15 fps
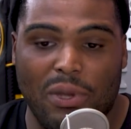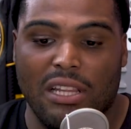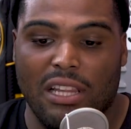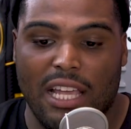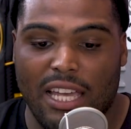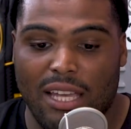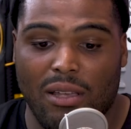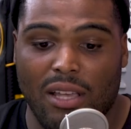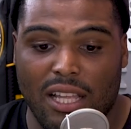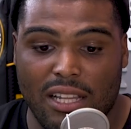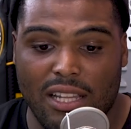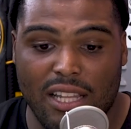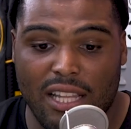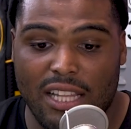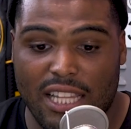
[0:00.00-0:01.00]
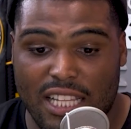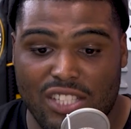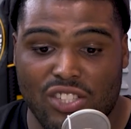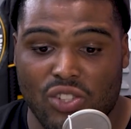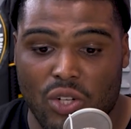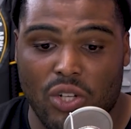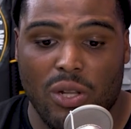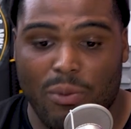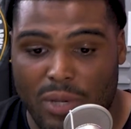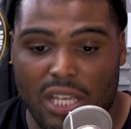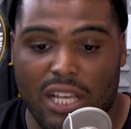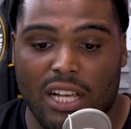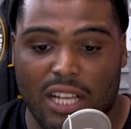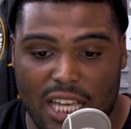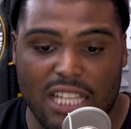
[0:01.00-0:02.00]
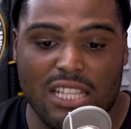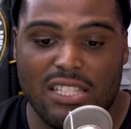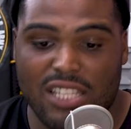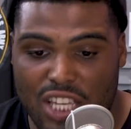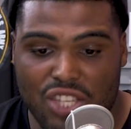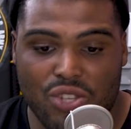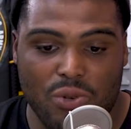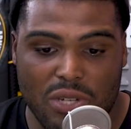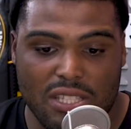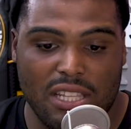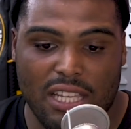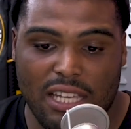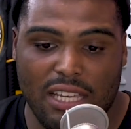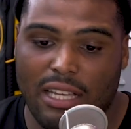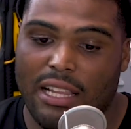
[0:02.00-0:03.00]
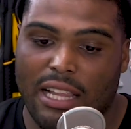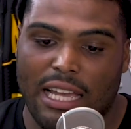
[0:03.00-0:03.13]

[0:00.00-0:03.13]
and this is gonna be a continuous thing.